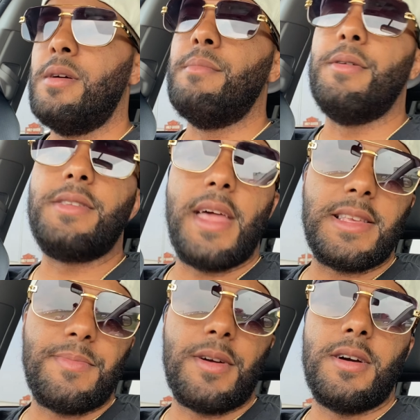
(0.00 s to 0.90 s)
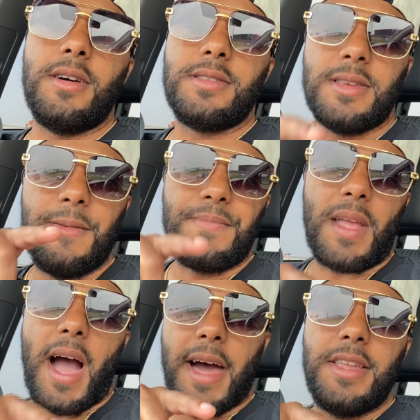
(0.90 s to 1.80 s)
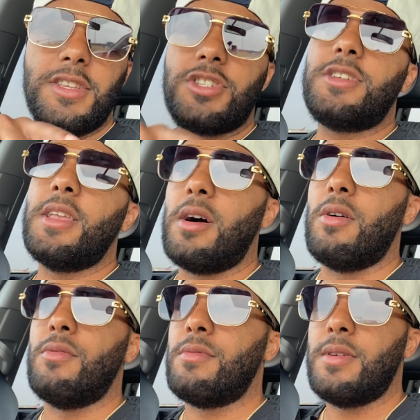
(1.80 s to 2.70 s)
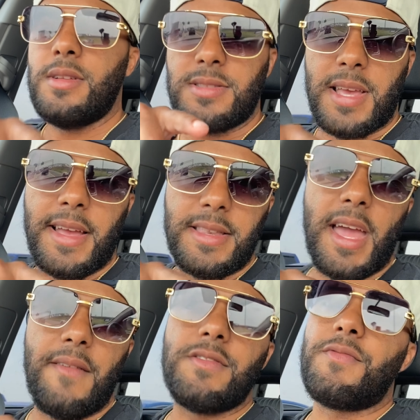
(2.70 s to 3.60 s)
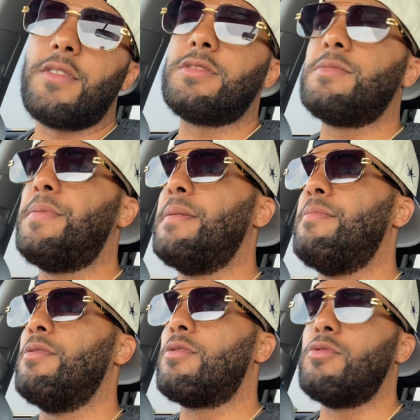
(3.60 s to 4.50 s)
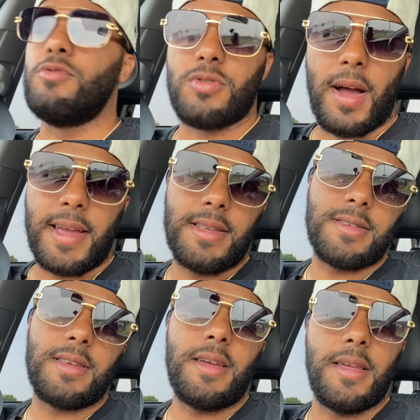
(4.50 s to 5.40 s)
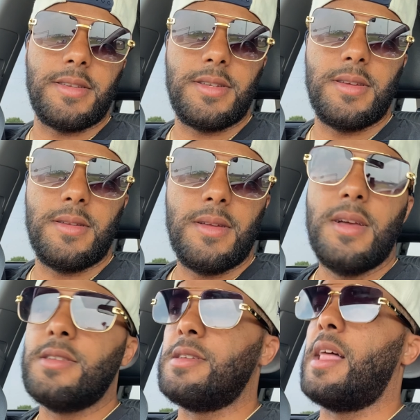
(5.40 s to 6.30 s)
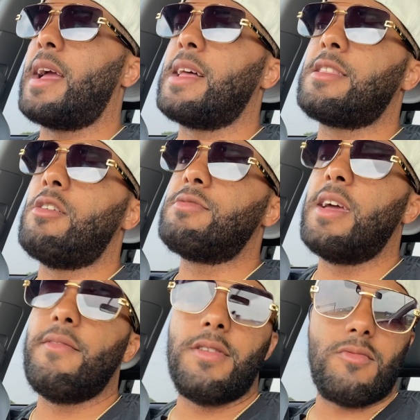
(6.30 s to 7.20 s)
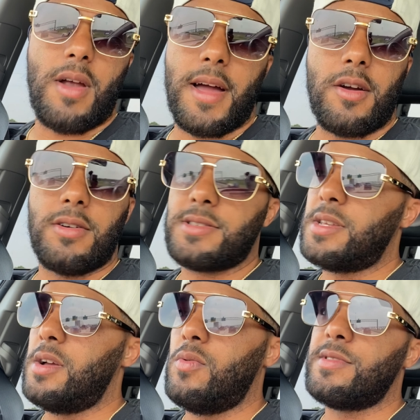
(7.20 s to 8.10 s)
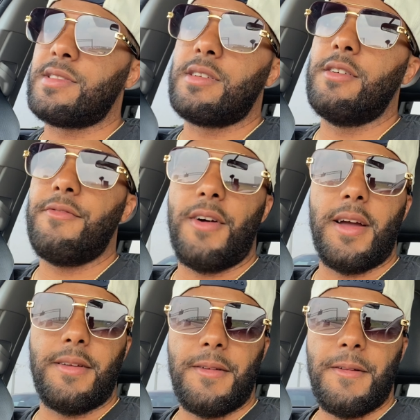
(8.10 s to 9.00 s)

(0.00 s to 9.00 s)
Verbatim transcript: But that's because I didn't shit on Tank Davis versus Pitbull Cruz, so I get to say that shit. Just like I thought Devin and Ryan Garcia was a good fight.